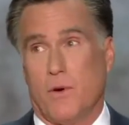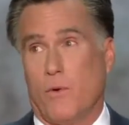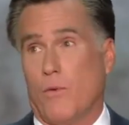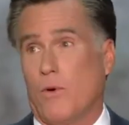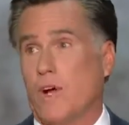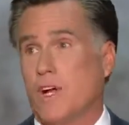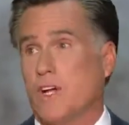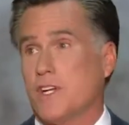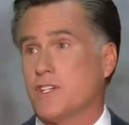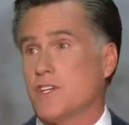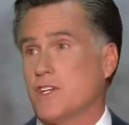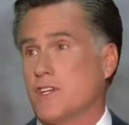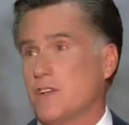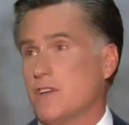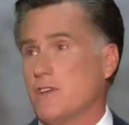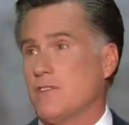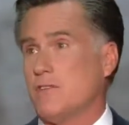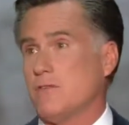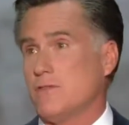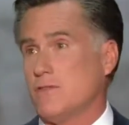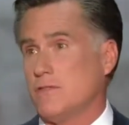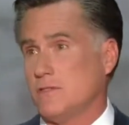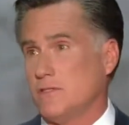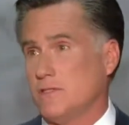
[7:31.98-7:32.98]
But what could you
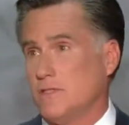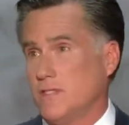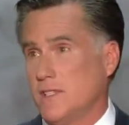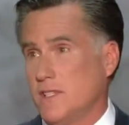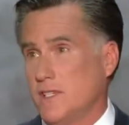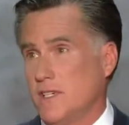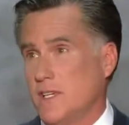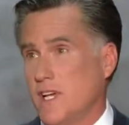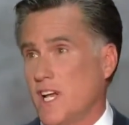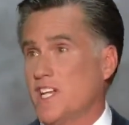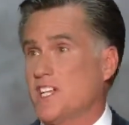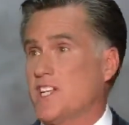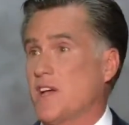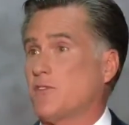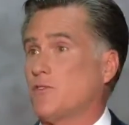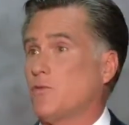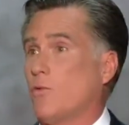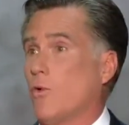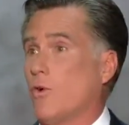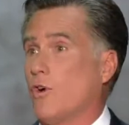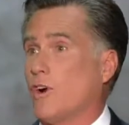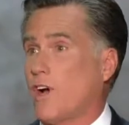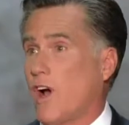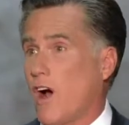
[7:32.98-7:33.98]
do
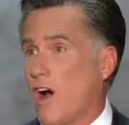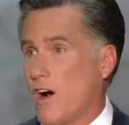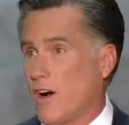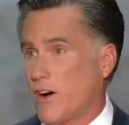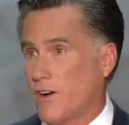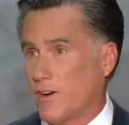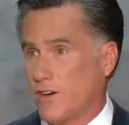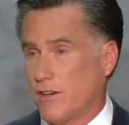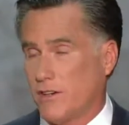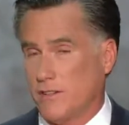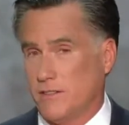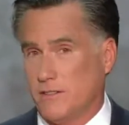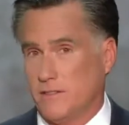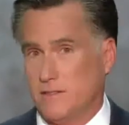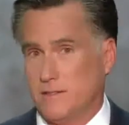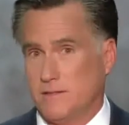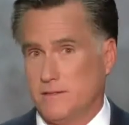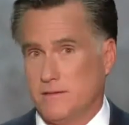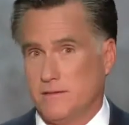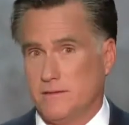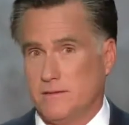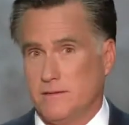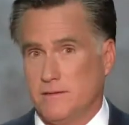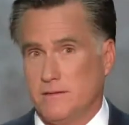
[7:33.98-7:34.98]
except work harder,
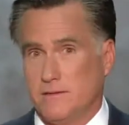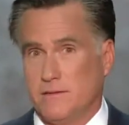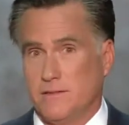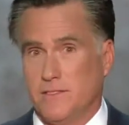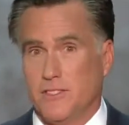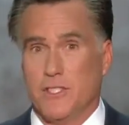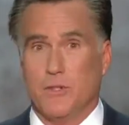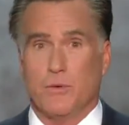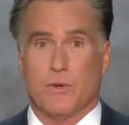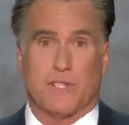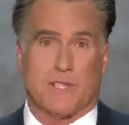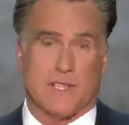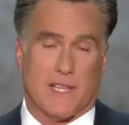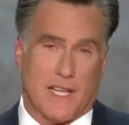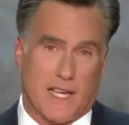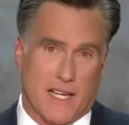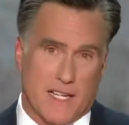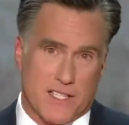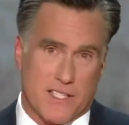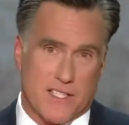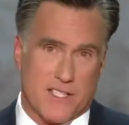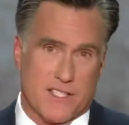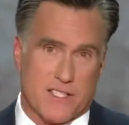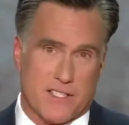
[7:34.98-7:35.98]
do with
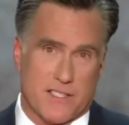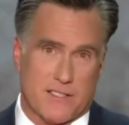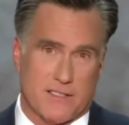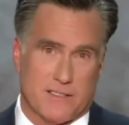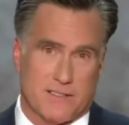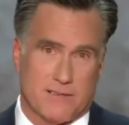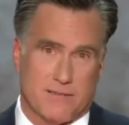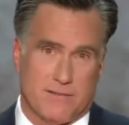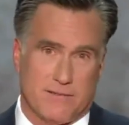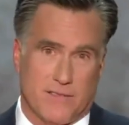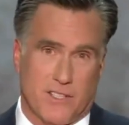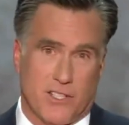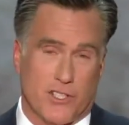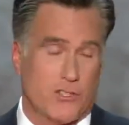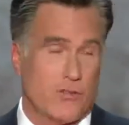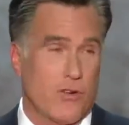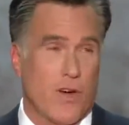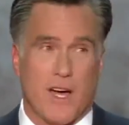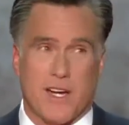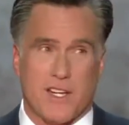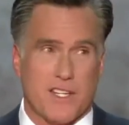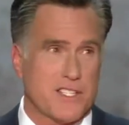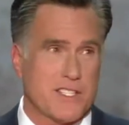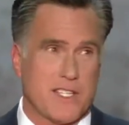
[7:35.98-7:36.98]
less,
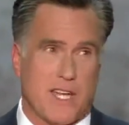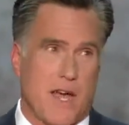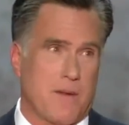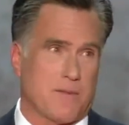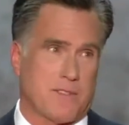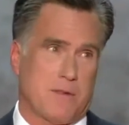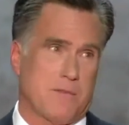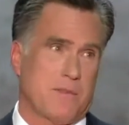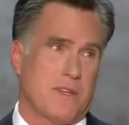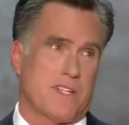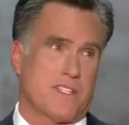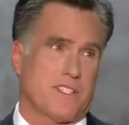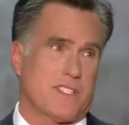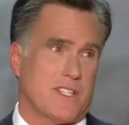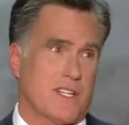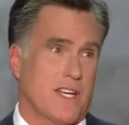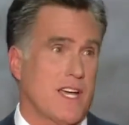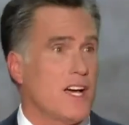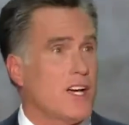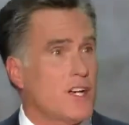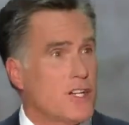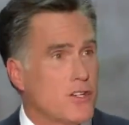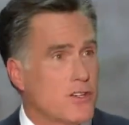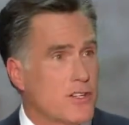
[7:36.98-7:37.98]
try to stay
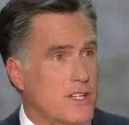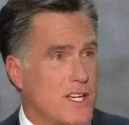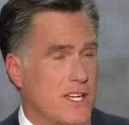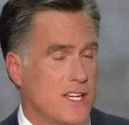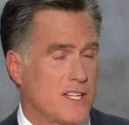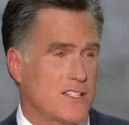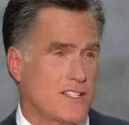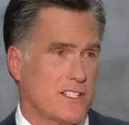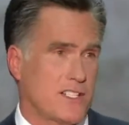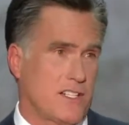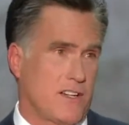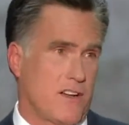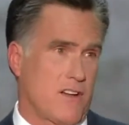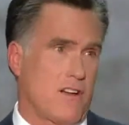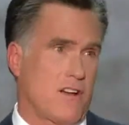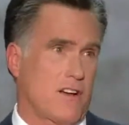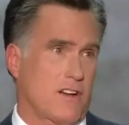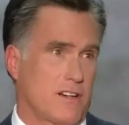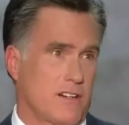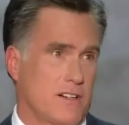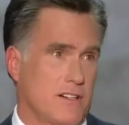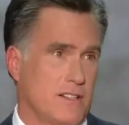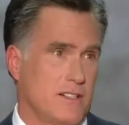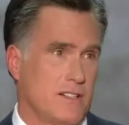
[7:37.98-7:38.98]
optimistic, hug your kids a little
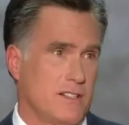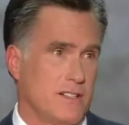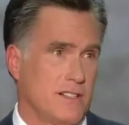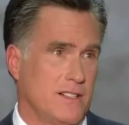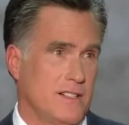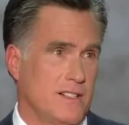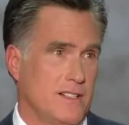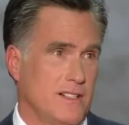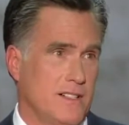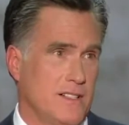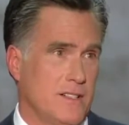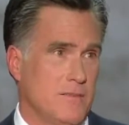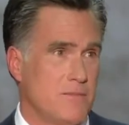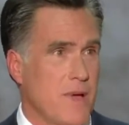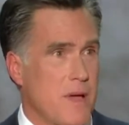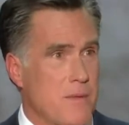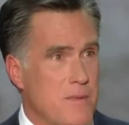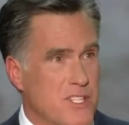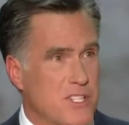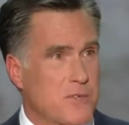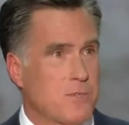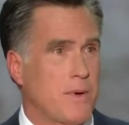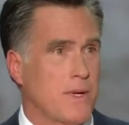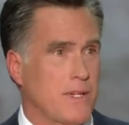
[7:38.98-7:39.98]
longer,
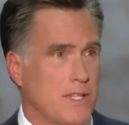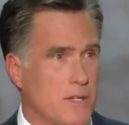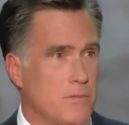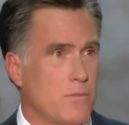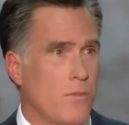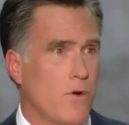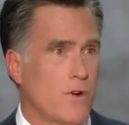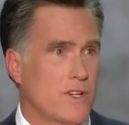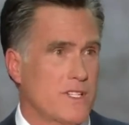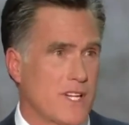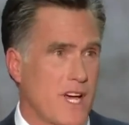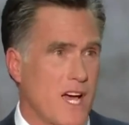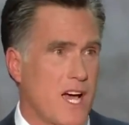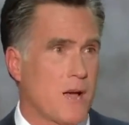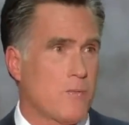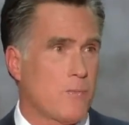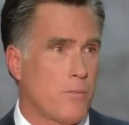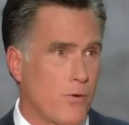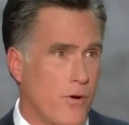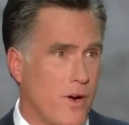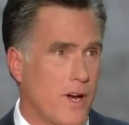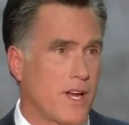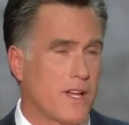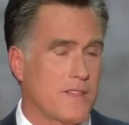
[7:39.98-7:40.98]
maybe spend a little more
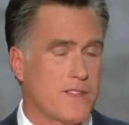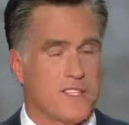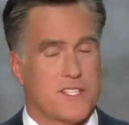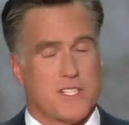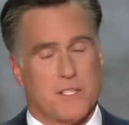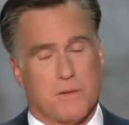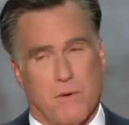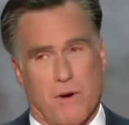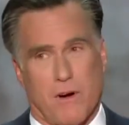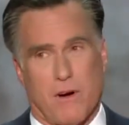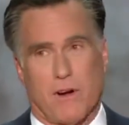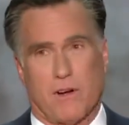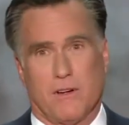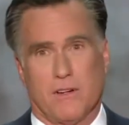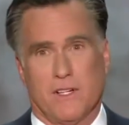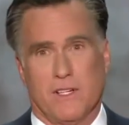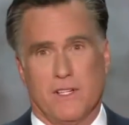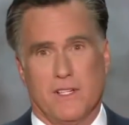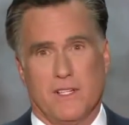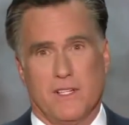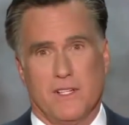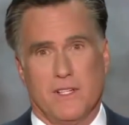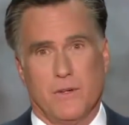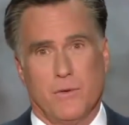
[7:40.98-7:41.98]
time praying that tomorrow
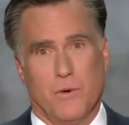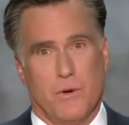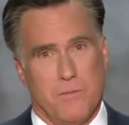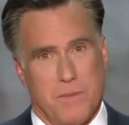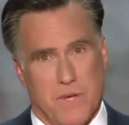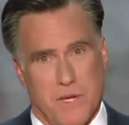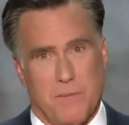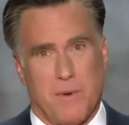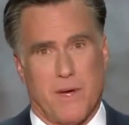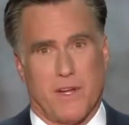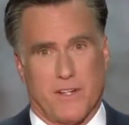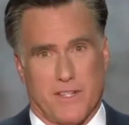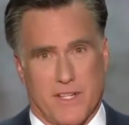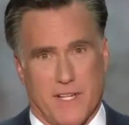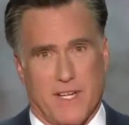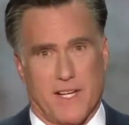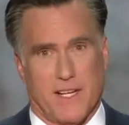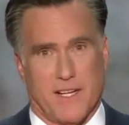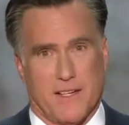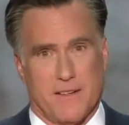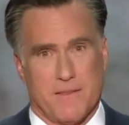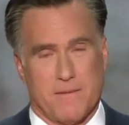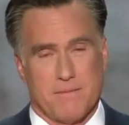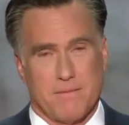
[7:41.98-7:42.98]
would be a better
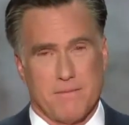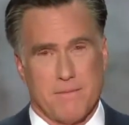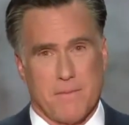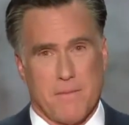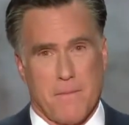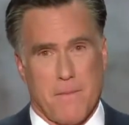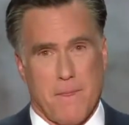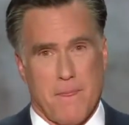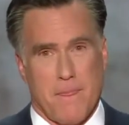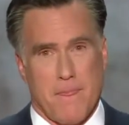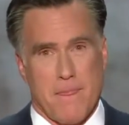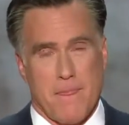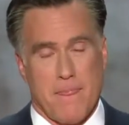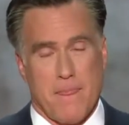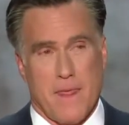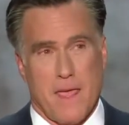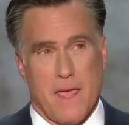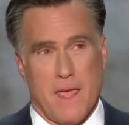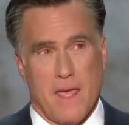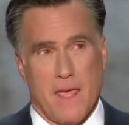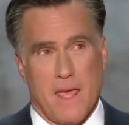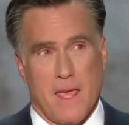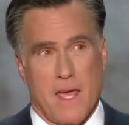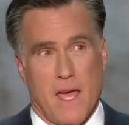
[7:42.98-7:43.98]
day.
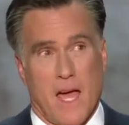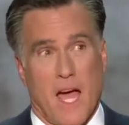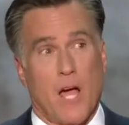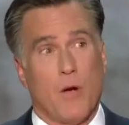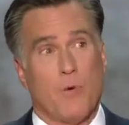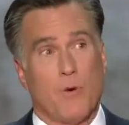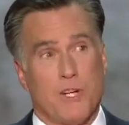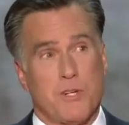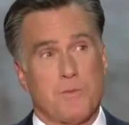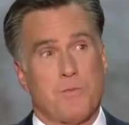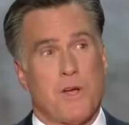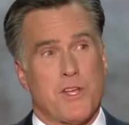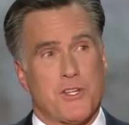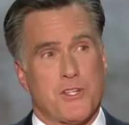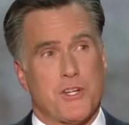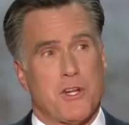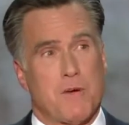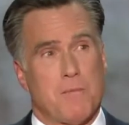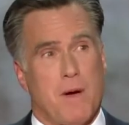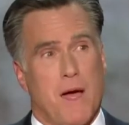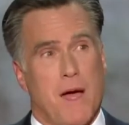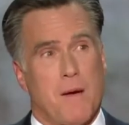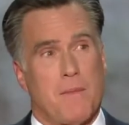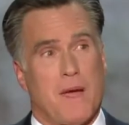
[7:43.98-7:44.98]
I wish
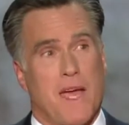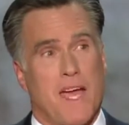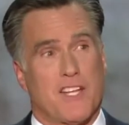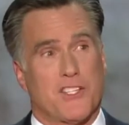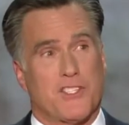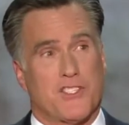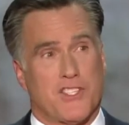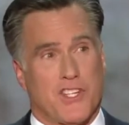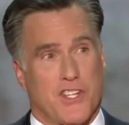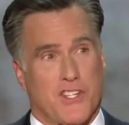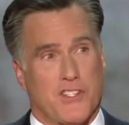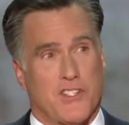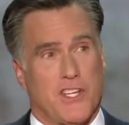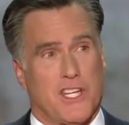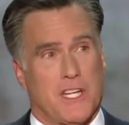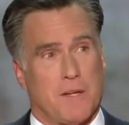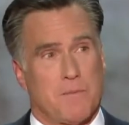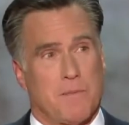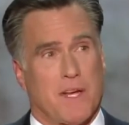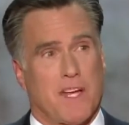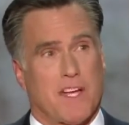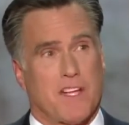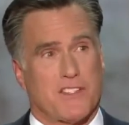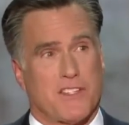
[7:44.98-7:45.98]
President Obama had
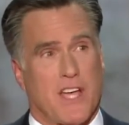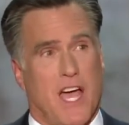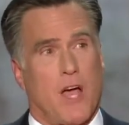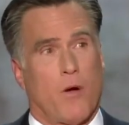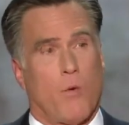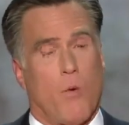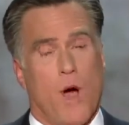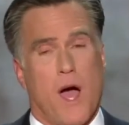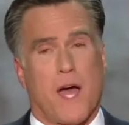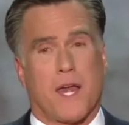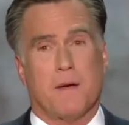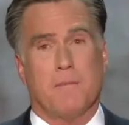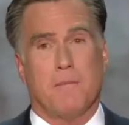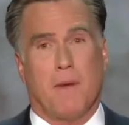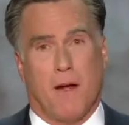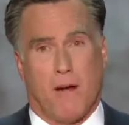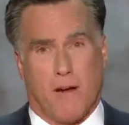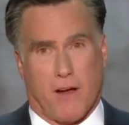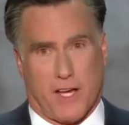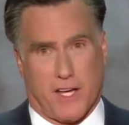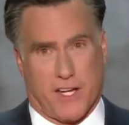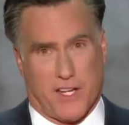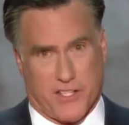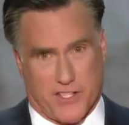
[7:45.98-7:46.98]
succeeded because I want
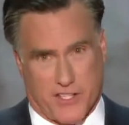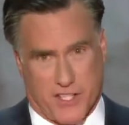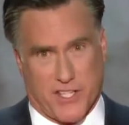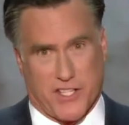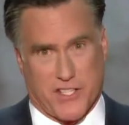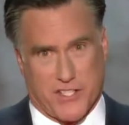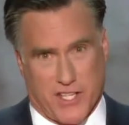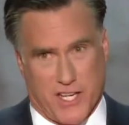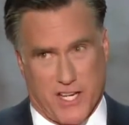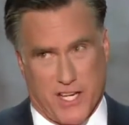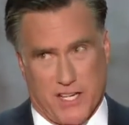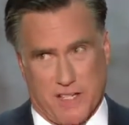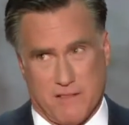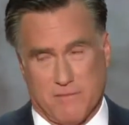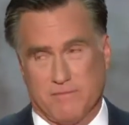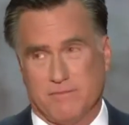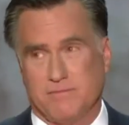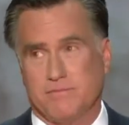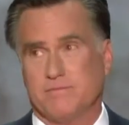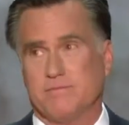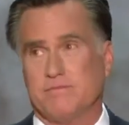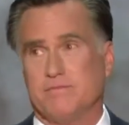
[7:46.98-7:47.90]
America to succeed.